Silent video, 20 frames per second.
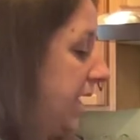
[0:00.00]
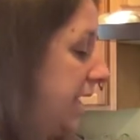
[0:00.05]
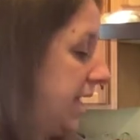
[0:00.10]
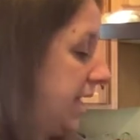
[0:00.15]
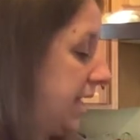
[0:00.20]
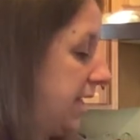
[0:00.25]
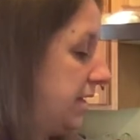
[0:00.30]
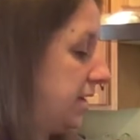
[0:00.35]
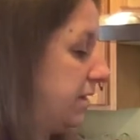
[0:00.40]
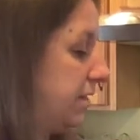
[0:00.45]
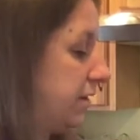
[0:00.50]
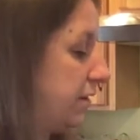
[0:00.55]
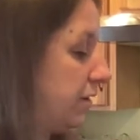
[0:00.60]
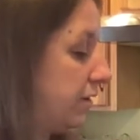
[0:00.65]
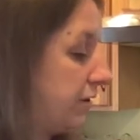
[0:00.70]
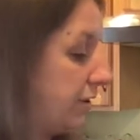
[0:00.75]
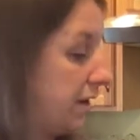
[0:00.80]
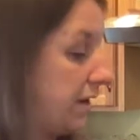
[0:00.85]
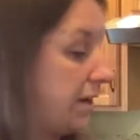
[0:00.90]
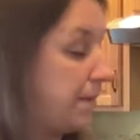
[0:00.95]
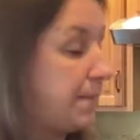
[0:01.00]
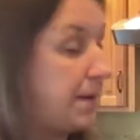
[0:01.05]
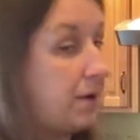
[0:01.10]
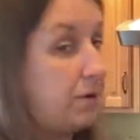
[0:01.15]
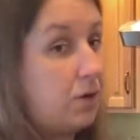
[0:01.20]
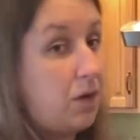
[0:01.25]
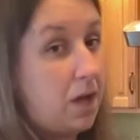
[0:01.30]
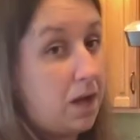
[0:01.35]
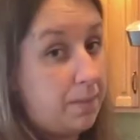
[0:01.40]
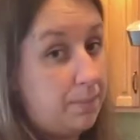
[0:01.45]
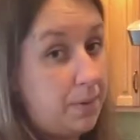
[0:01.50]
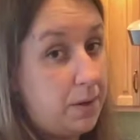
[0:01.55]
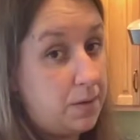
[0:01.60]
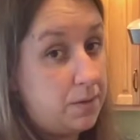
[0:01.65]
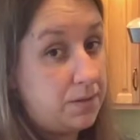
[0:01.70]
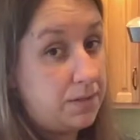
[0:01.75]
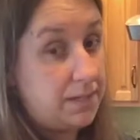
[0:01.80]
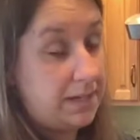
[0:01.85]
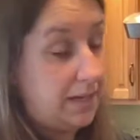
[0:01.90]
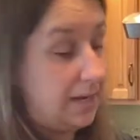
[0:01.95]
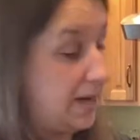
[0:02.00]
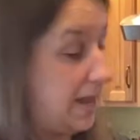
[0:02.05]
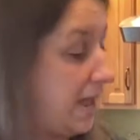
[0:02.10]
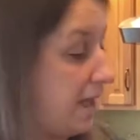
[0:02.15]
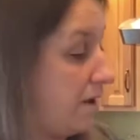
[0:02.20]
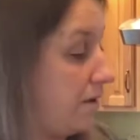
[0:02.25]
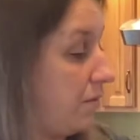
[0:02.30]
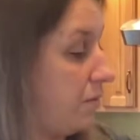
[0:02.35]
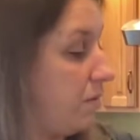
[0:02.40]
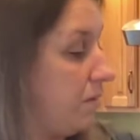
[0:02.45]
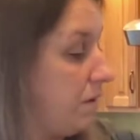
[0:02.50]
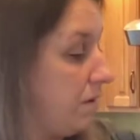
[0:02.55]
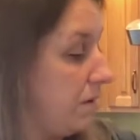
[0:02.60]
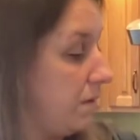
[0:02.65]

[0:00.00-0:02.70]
And they're learning about composting and how